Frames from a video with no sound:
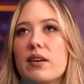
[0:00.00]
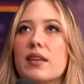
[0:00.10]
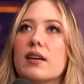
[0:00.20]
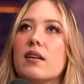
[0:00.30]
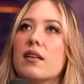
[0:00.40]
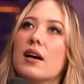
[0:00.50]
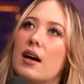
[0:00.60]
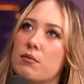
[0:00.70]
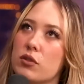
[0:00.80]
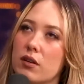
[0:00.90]
and everything and all
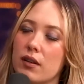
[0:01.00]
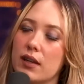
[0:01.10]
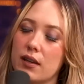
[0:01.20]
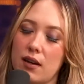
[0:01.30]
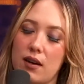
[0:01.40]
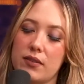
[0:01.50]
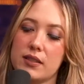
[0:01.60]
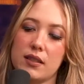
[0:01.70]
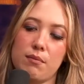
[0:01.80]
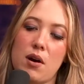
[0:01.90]
that. I'm sure like
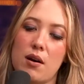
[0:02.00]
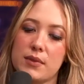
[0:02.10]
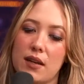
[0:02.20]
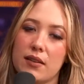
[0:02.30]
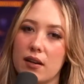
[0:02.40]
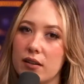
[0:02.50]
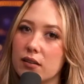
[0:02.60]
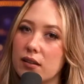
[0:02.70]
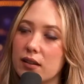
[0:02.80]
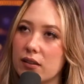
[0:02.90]
obviously moms out there,
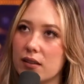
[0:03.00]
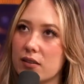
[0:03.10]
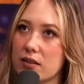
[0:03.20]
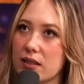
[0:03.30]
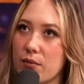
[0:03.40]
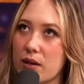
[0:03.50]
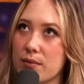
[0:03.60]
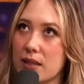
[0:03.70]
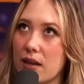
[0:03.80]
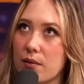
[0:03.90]
you'll you'll understand what
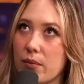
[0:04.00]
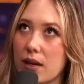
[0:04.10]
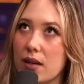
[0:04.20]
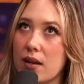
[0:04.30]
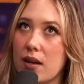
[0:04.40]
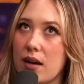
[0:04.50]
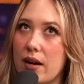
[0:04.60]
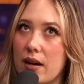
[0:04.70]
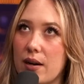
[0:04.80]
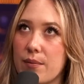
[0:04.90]
I'm saying, but.
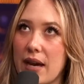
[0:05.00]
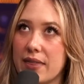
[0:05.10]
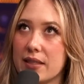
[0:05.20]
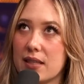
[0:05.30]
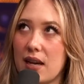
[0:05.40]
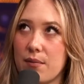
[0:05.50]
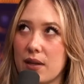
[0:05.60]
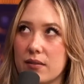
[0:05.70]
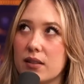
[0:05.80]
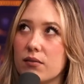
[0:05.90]
Um, at the
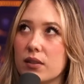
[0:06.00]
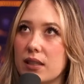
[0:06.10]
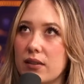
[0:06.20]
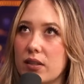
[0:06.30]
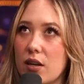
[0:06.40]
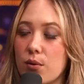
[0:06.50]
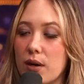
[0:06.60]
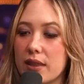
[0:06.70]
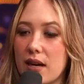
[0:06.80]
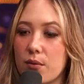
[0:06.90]
time, I didn't really even know
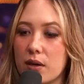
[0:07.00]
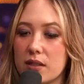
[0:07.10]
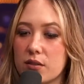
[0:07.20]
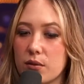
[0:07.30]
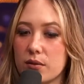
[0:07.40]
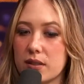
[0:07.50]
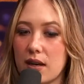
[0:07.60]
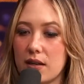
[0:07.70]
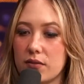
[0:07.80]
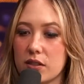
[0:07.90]
what that was. So it was
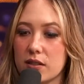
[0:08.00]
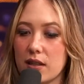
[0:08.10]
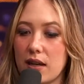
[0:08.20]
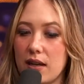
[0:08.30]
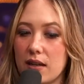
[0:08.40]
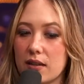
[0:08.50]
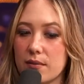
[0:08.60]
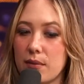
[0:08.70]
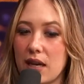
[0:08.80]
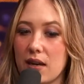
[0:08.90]
kind of just
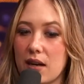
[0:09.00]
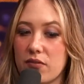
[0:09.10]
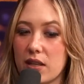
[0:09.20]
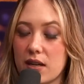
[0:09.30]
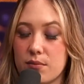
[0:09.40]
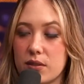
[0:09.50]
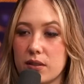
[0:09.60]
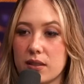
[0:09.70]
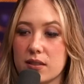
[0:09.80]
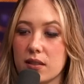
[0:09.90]
like, man, I feel like I'm
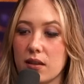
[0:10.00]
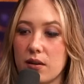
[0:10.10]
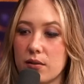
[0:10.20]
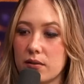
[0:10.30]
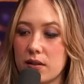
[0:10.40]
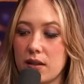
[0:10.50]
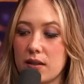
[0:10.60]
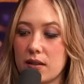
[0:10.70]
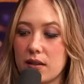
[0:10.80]
doing this alone.